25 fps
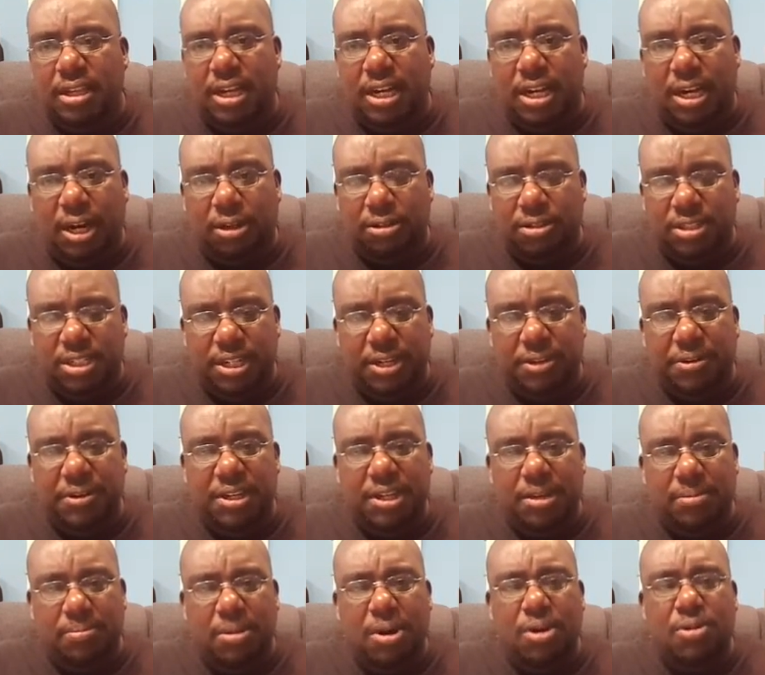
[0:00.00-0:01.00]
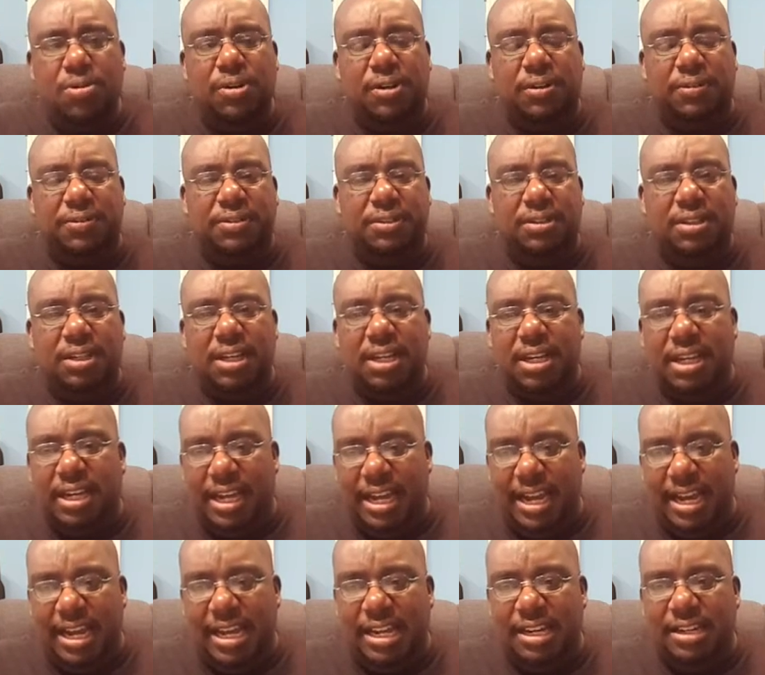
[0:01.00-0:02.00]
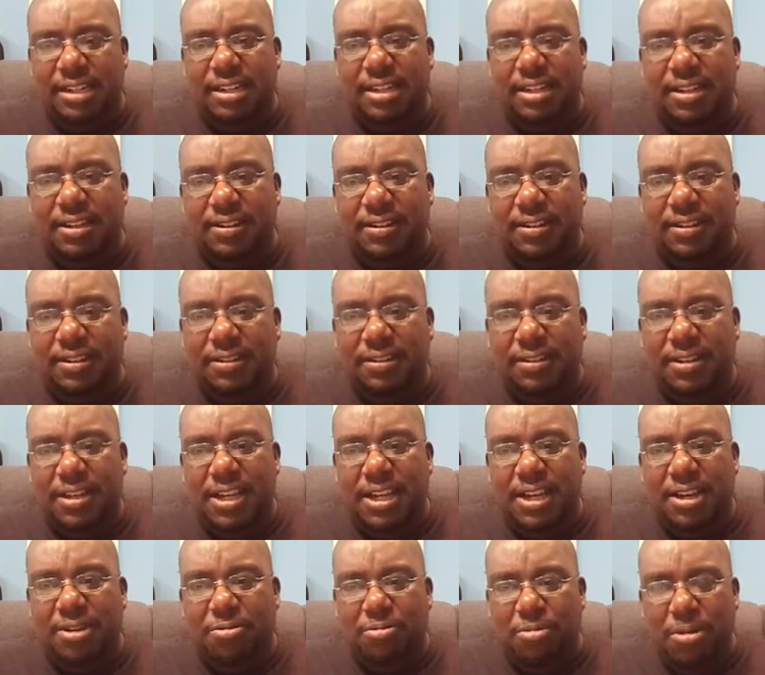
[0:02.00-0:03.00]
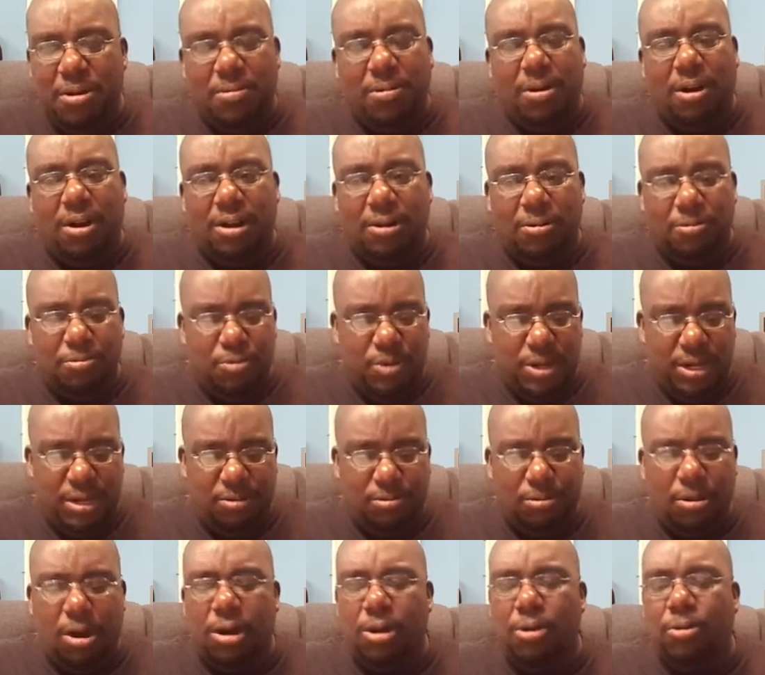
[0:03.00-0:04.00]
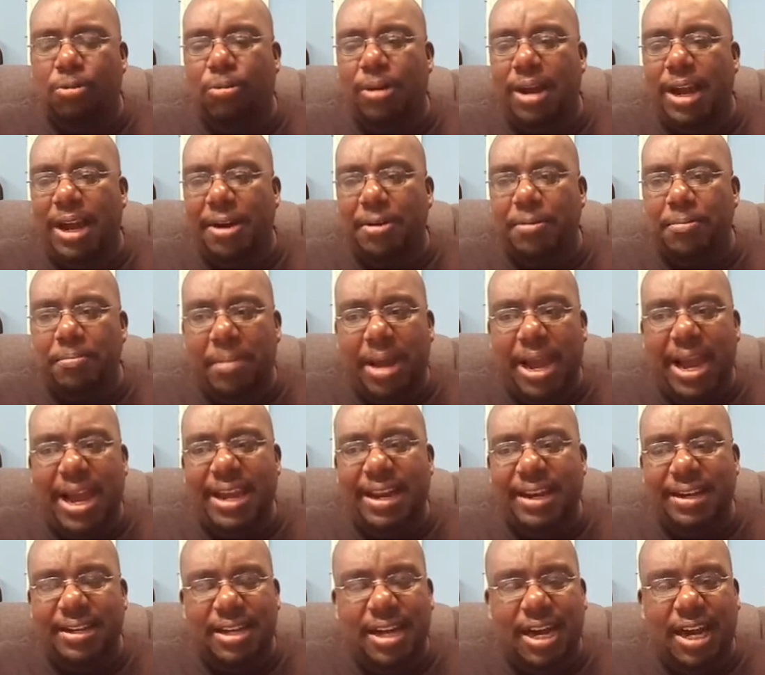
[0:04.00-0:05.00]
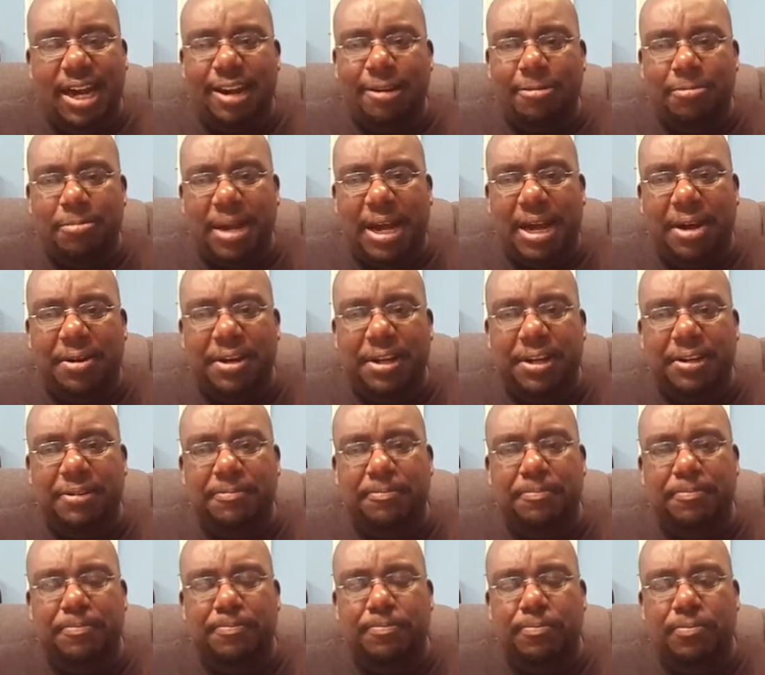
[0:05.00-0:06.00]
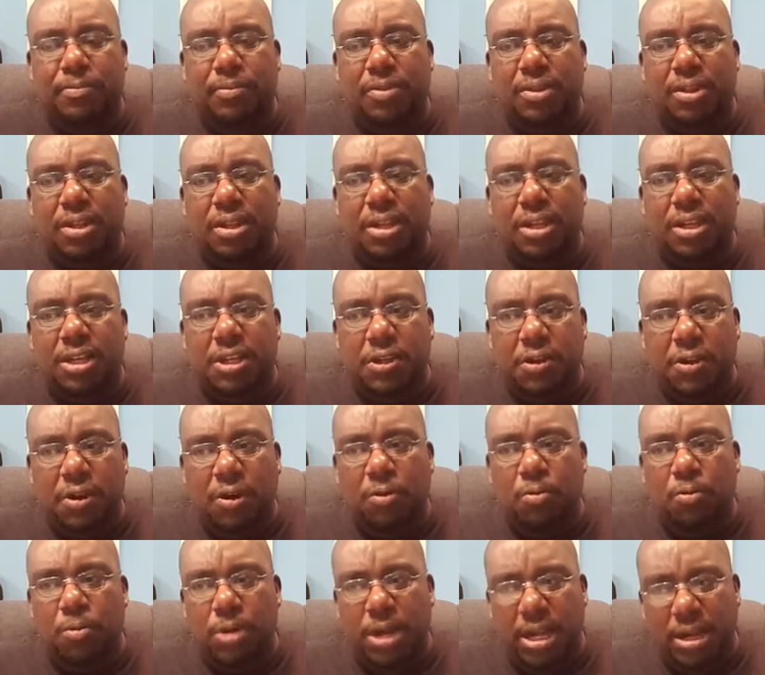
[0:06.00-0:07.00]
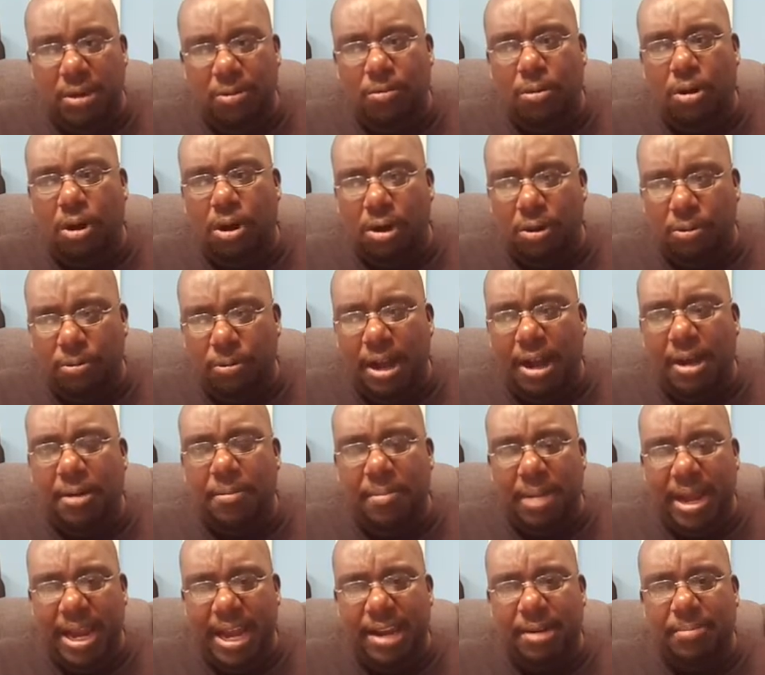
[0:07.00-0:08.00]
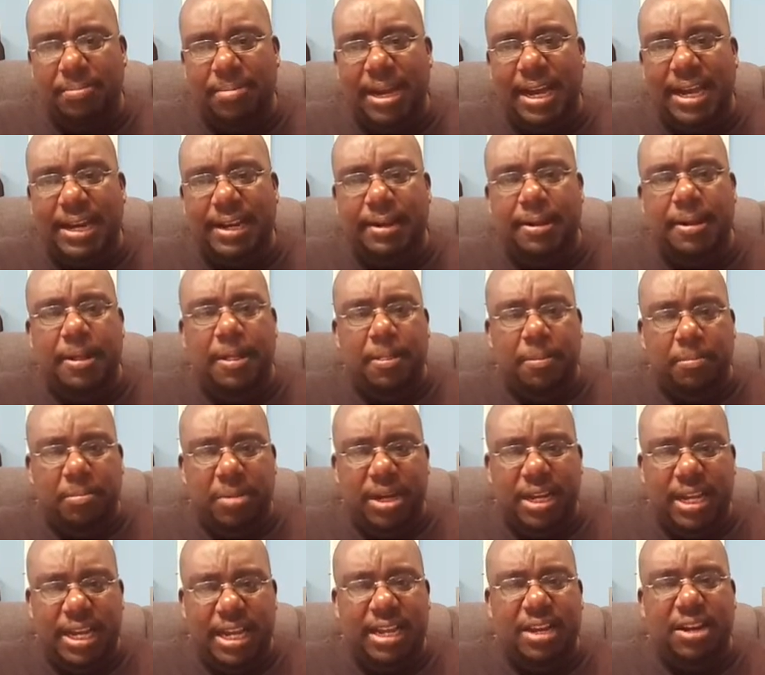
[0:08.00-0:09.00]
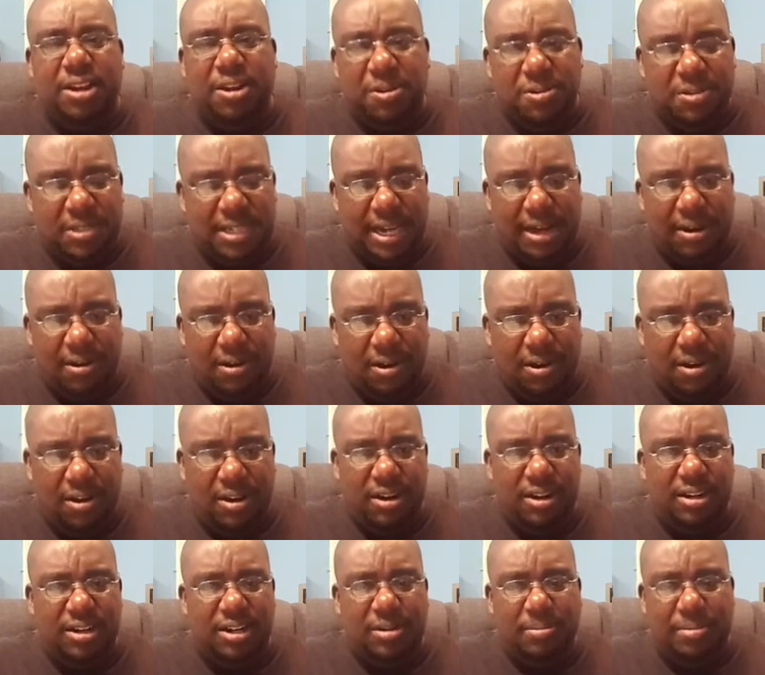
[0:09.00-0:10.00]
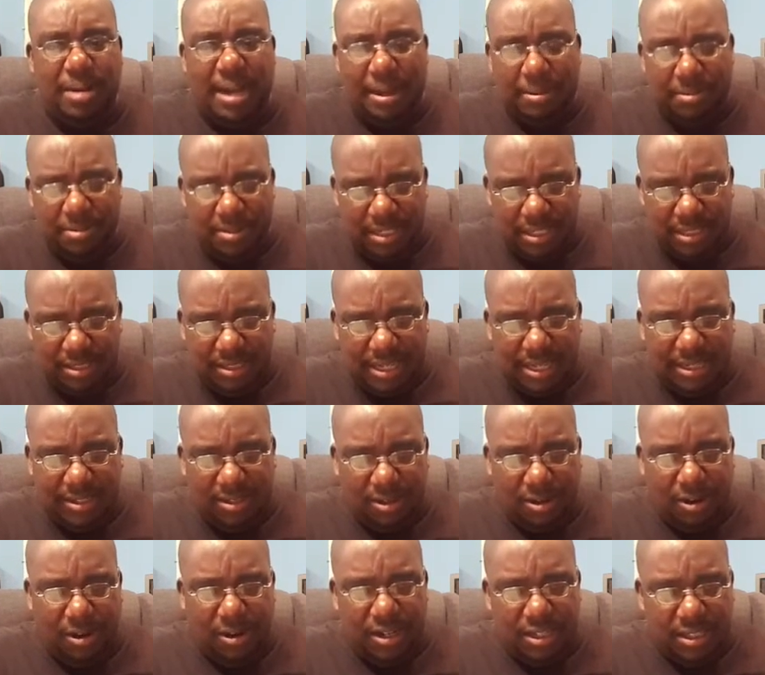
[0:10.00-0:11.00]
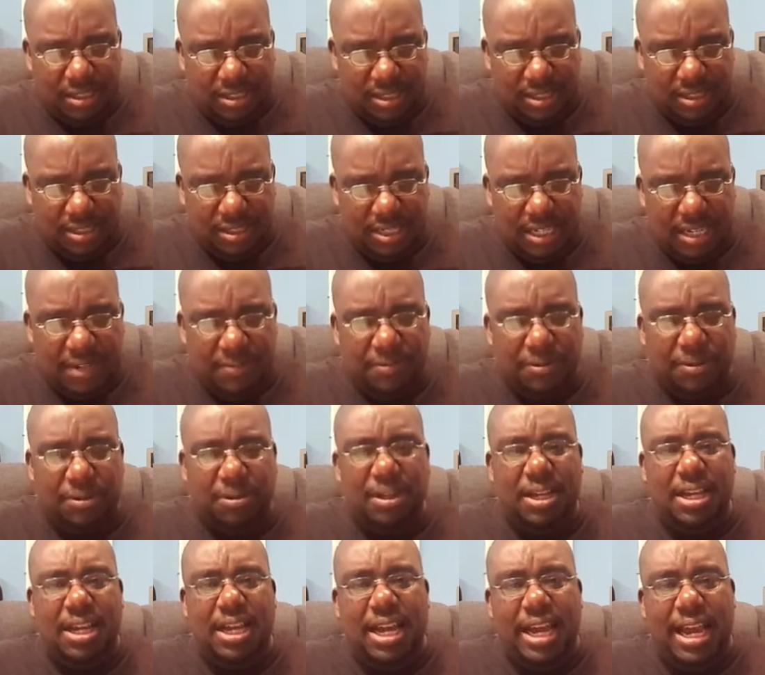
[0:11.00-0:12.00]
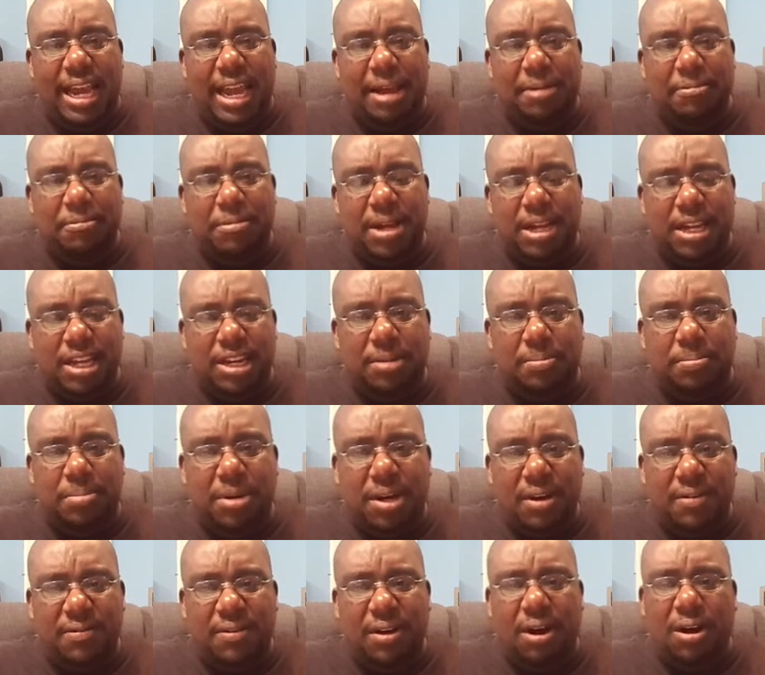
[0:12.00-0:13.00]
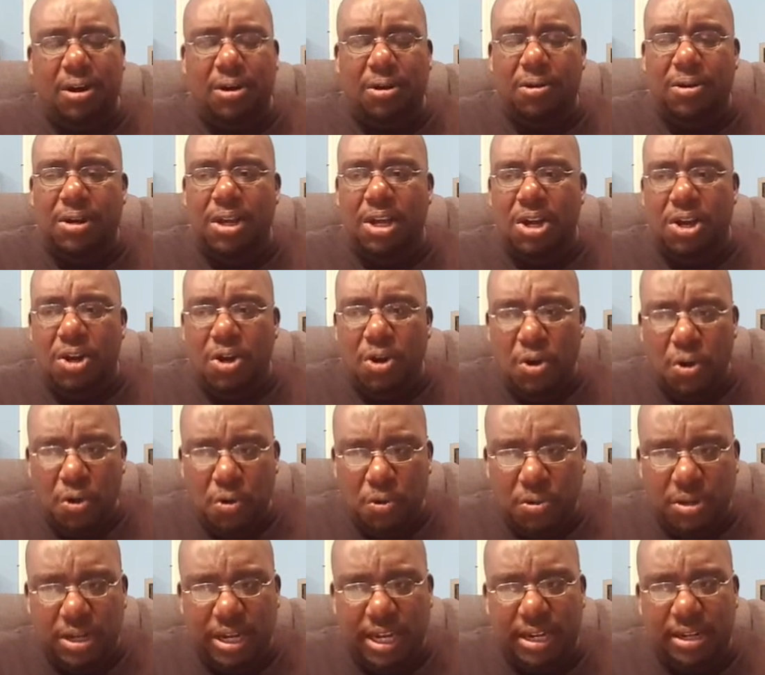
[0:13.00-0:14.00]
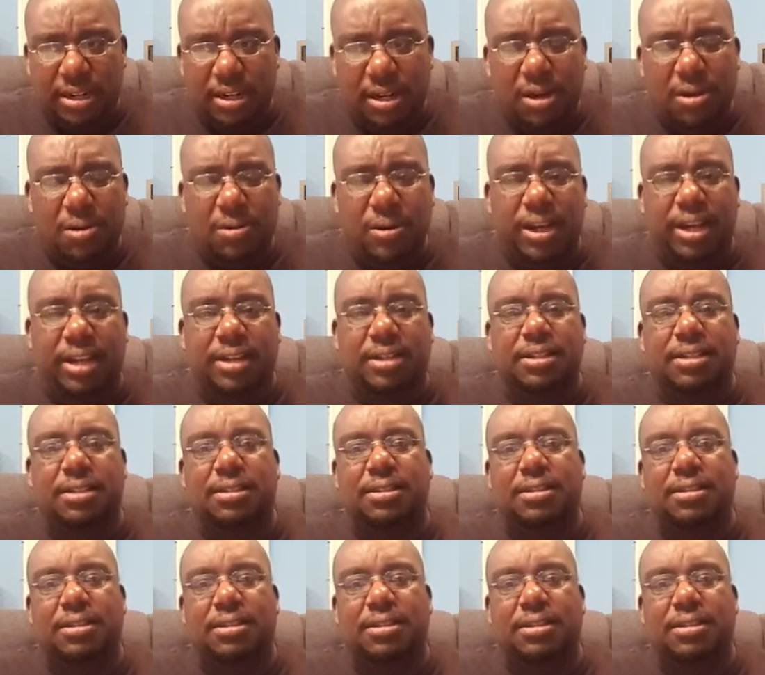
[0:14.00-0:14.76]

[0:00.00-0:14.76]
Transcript: ulterior motives, and we walk we can walk around mad at God about it. You know, we can walk around mad about it, but he knows our heart. The Bible says that the heart is deceitful and wicked above all. Who can know it?